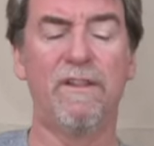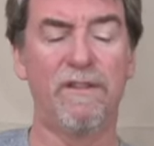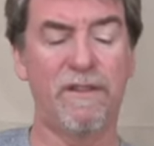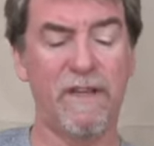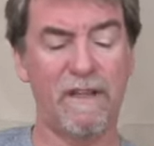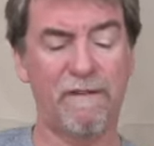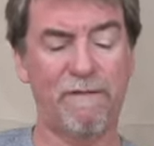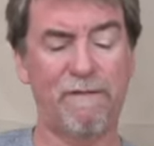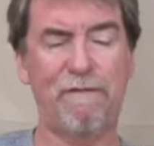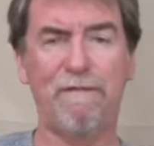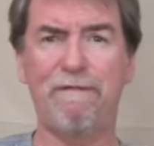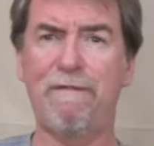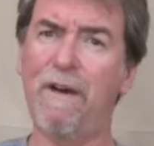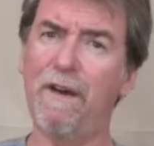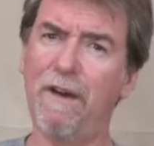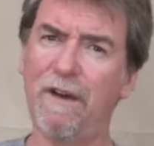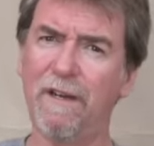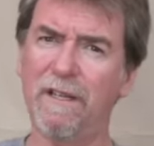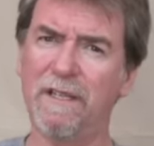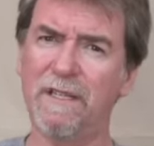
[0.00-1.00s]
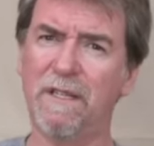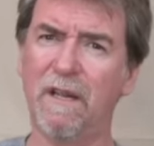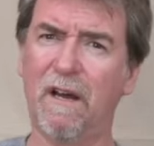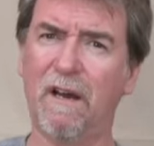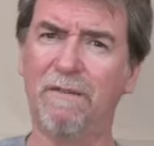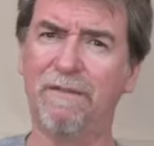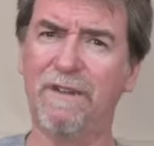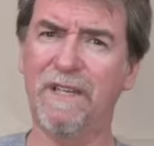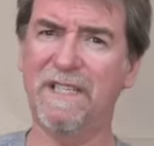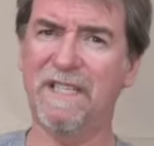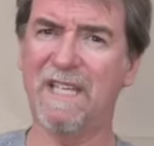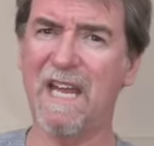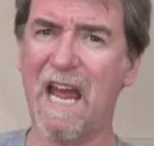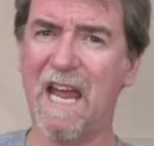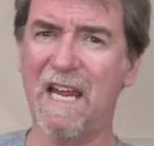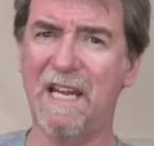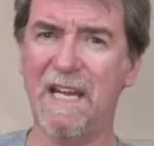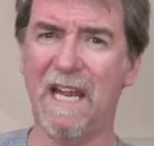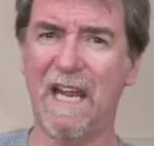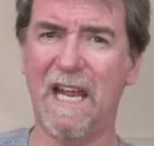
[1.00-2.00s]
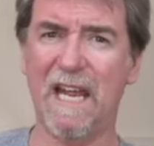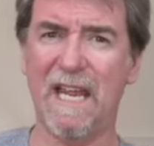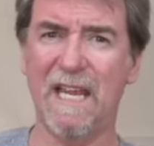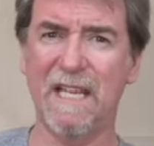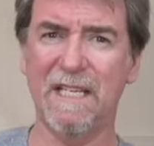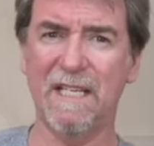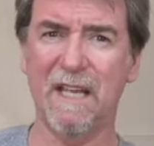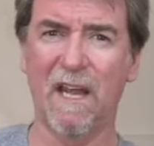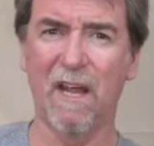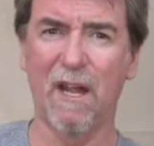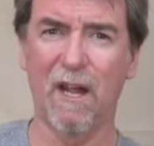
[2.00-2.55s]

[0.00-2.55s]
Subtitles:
The first of the 10 is